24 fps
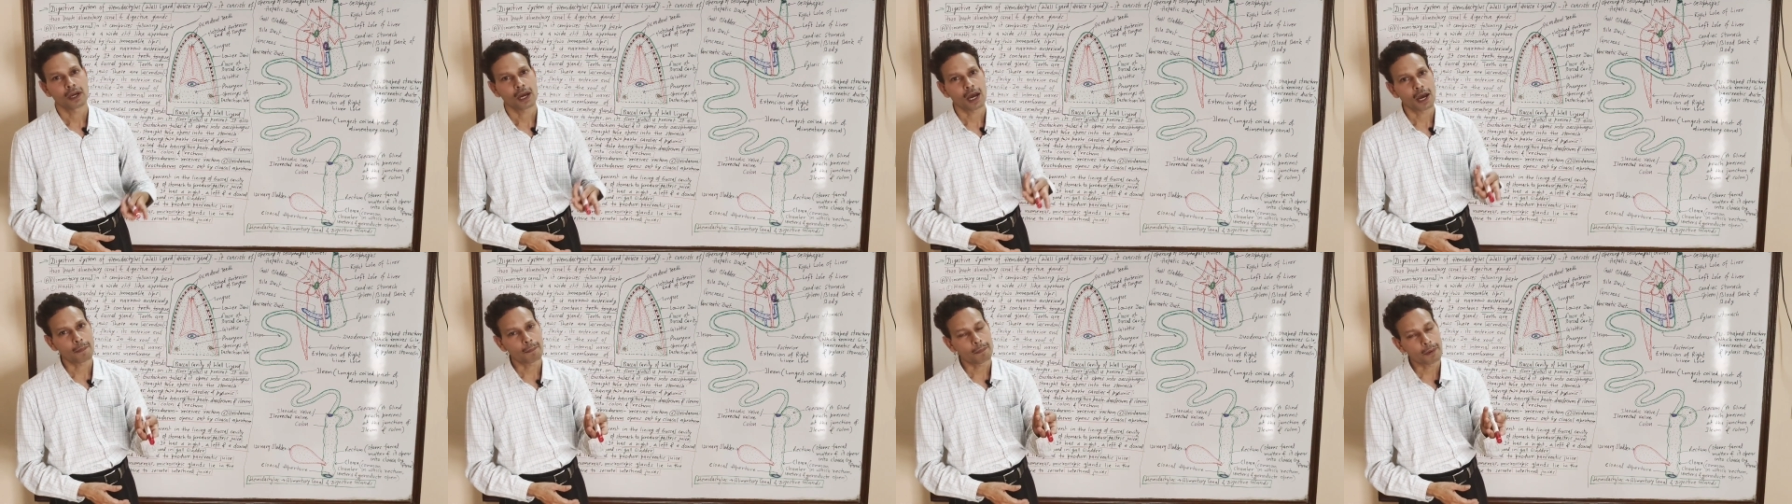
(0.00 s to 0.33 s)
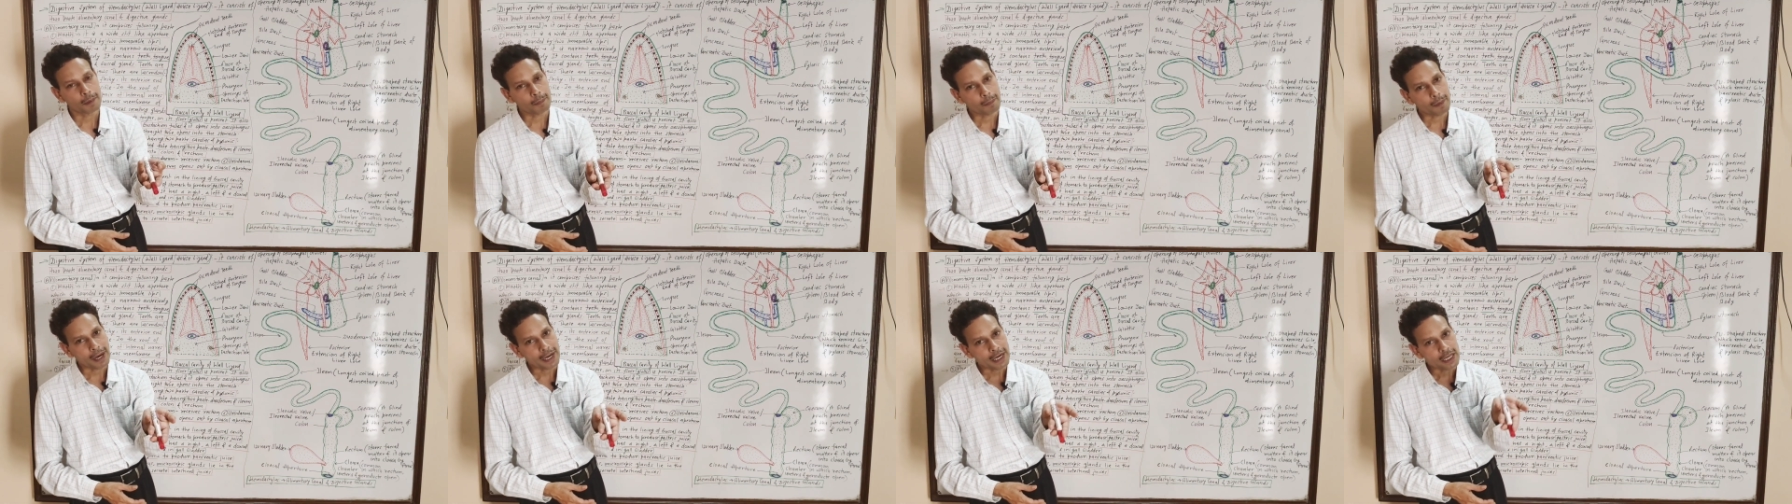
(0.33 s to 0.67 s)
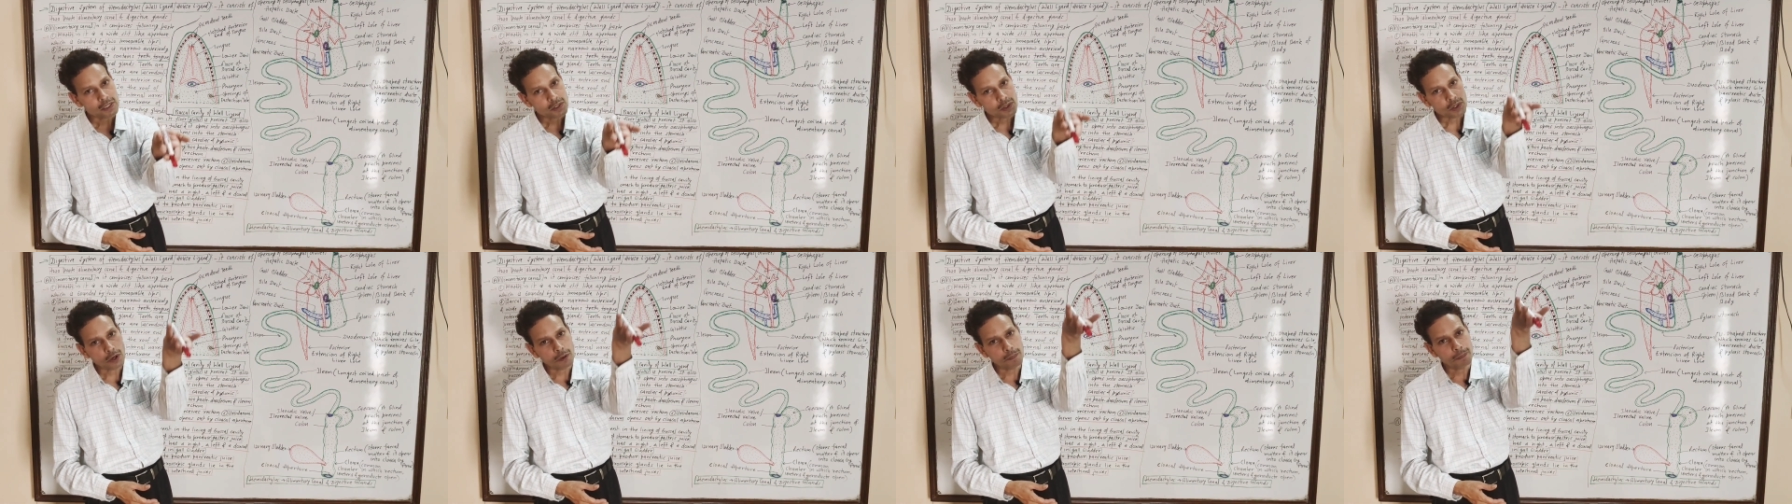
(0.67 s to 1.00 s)
Upper part
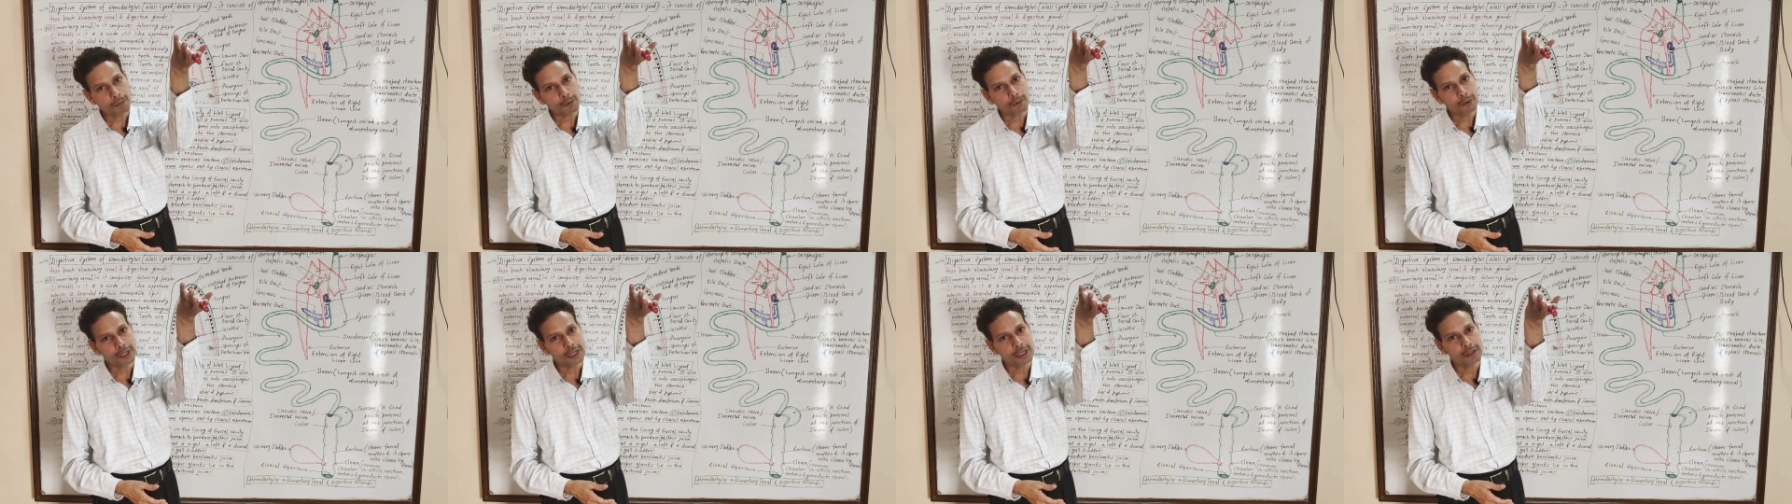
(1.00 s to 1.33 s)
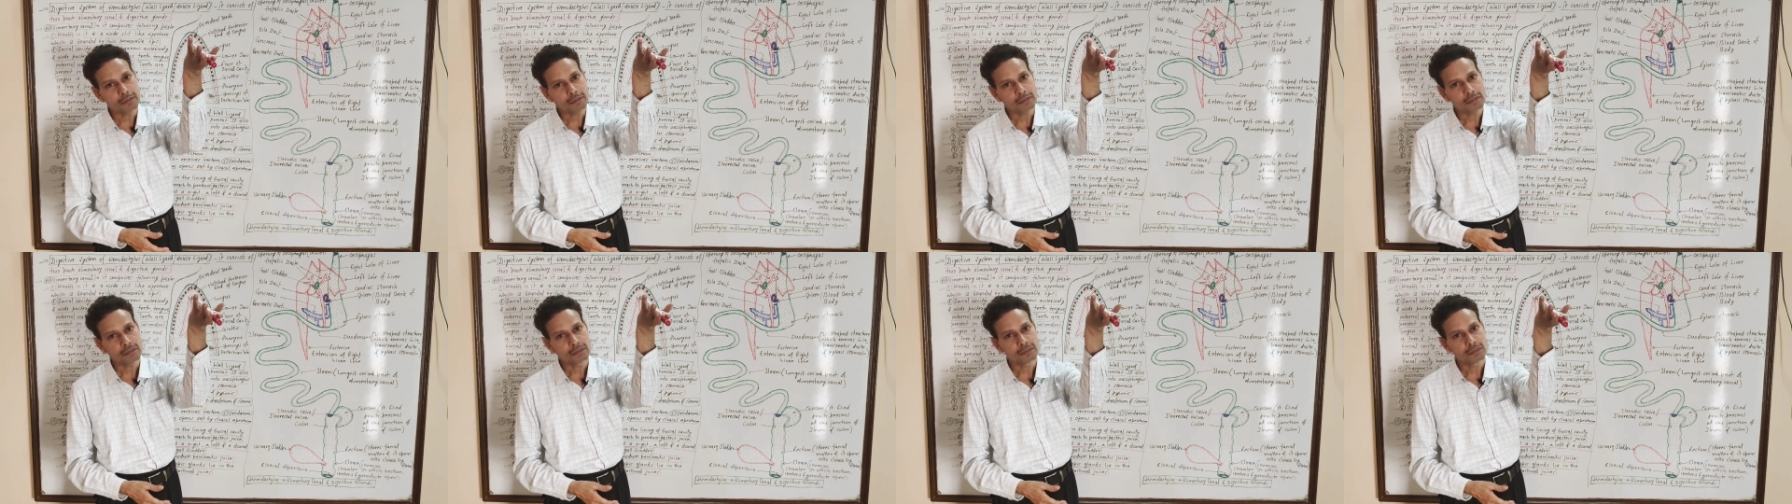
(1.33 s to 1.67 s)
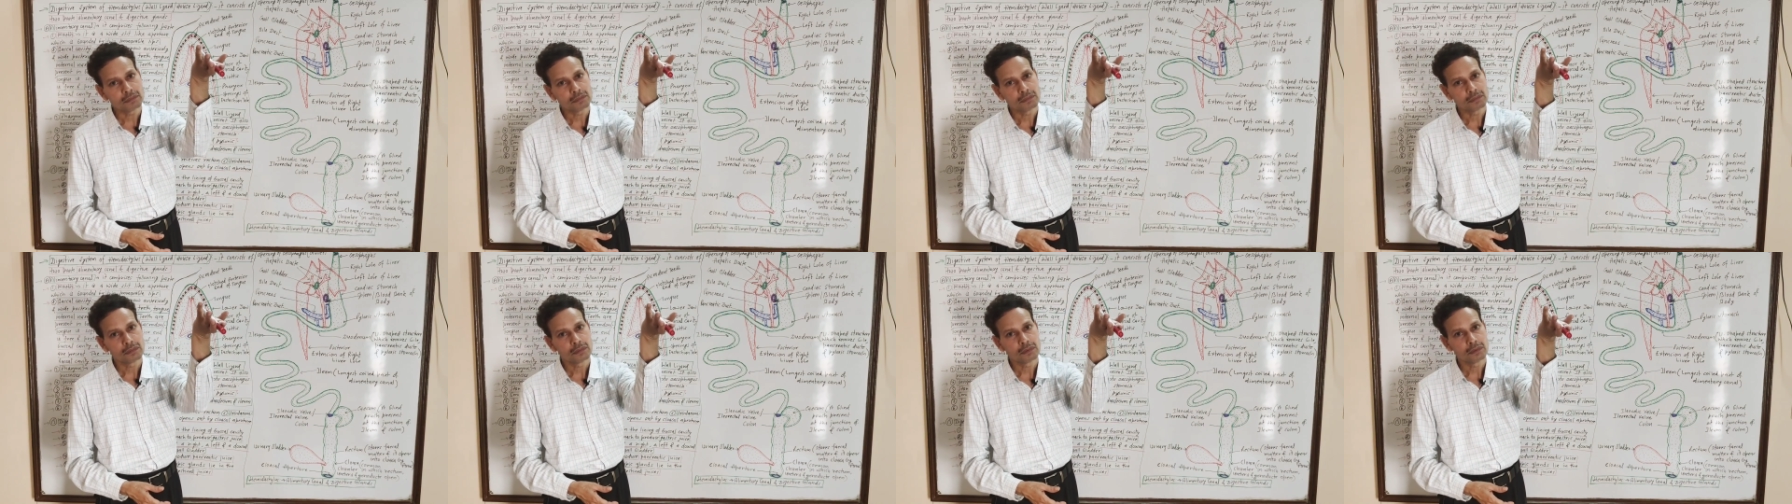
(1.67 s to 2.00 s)
is coprodium,
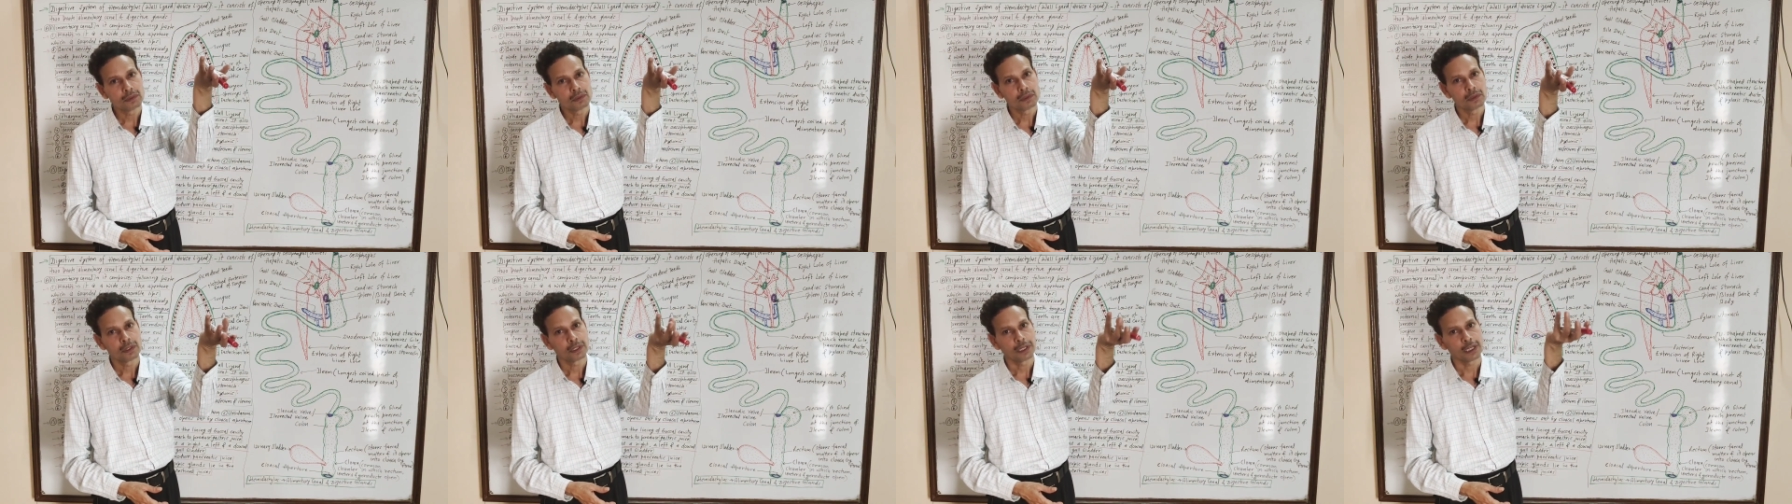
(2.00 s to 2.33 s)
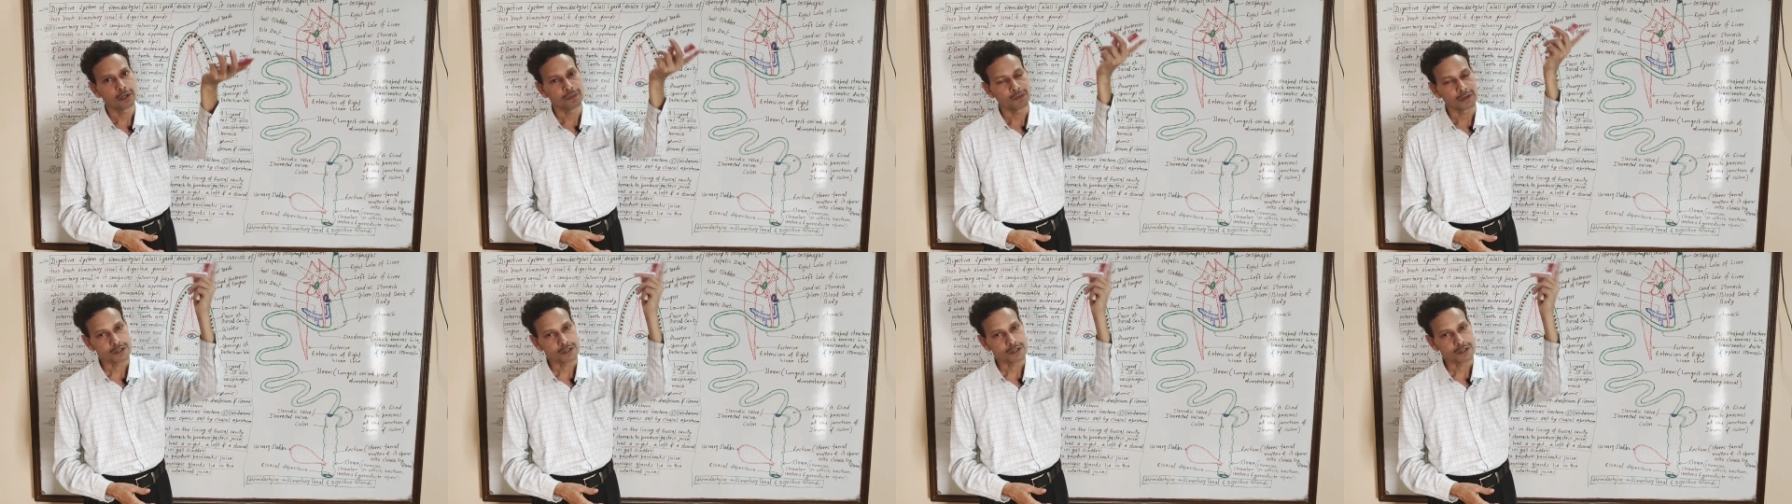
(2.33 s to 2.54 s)
in